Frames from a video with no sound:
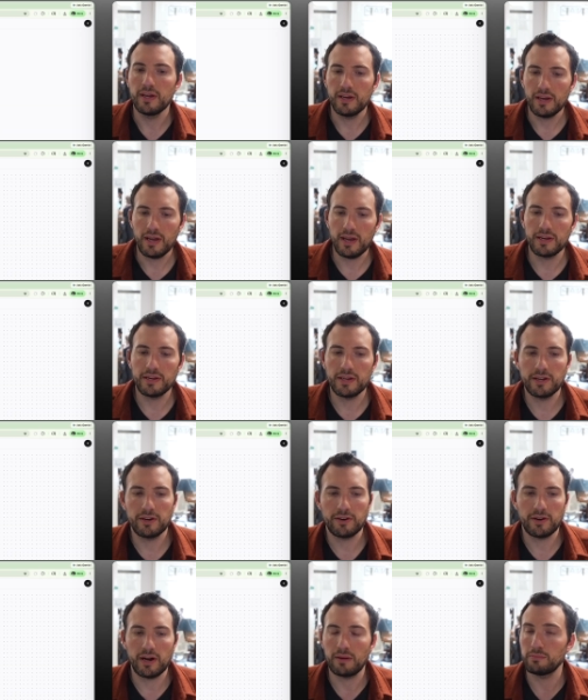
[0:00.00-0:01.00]
And
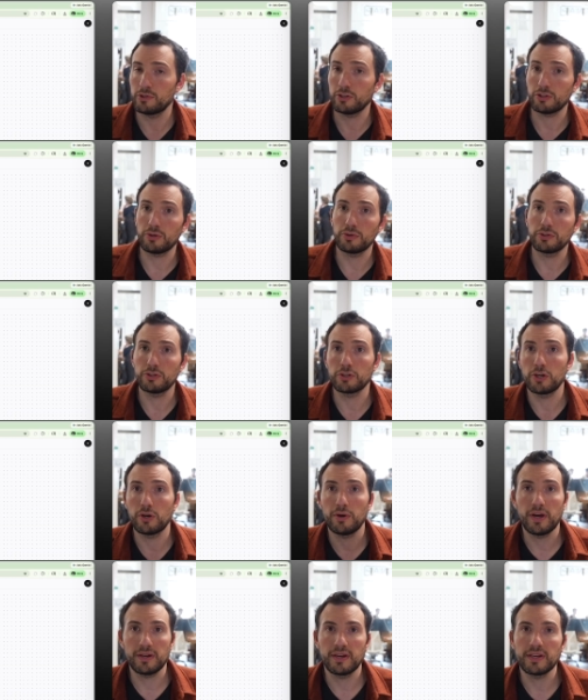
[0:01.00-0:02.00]
here I'm just going to go
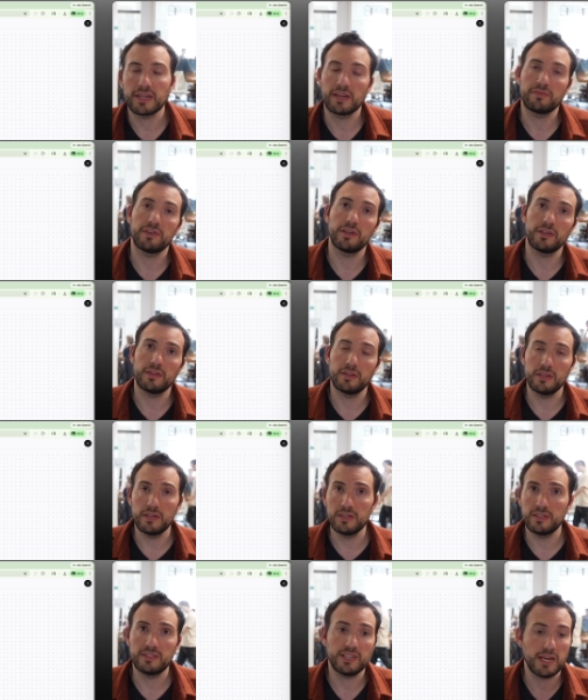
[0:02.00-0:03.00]
ahead and give it
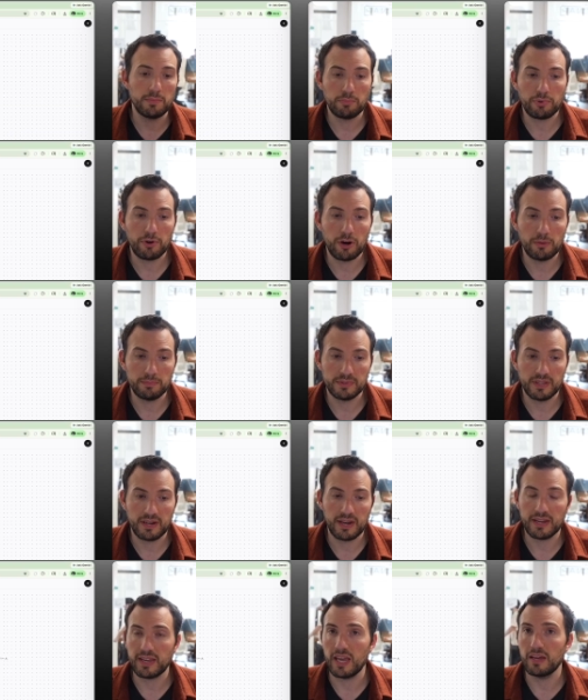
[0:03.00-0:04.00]
the same prompt that
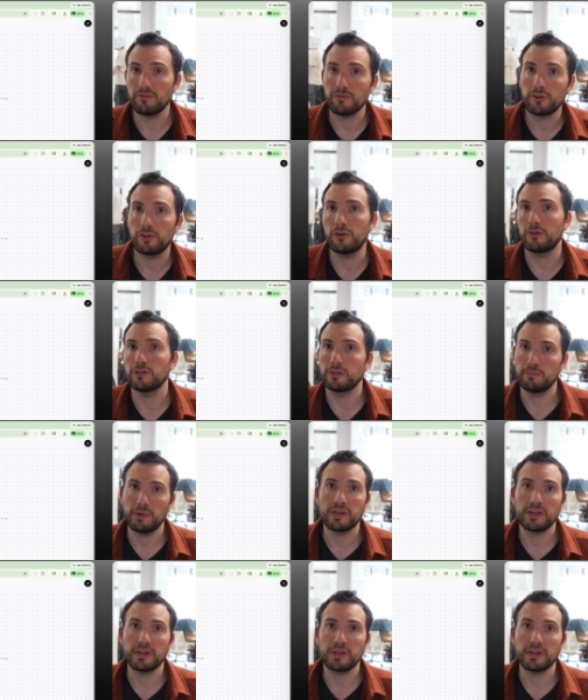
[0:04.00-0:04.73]
I gave Claude,